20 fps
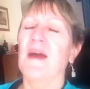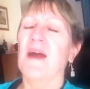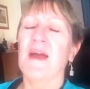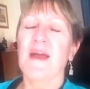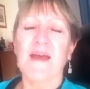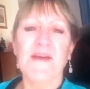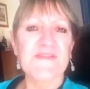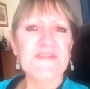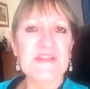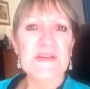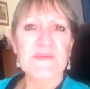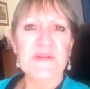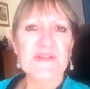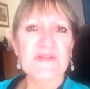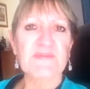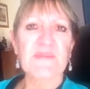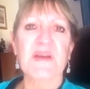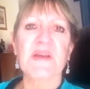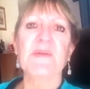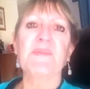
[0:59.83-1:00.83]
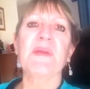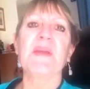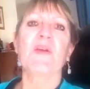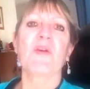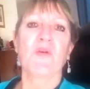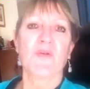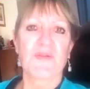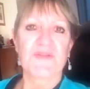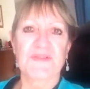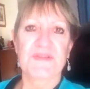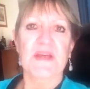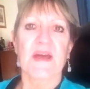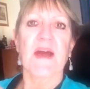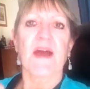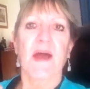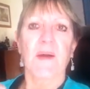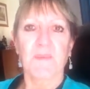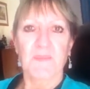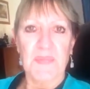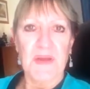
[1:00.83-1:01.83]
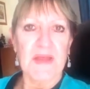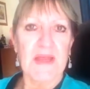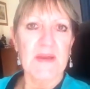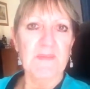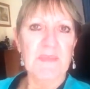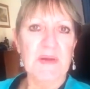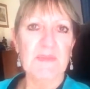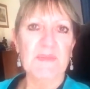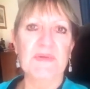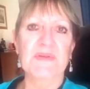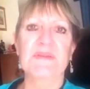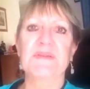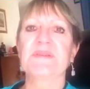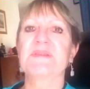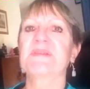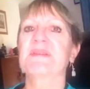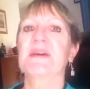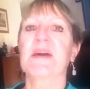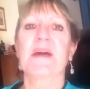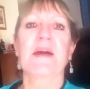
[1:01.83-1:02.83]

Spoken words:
I have so much money because I'm paying my bills.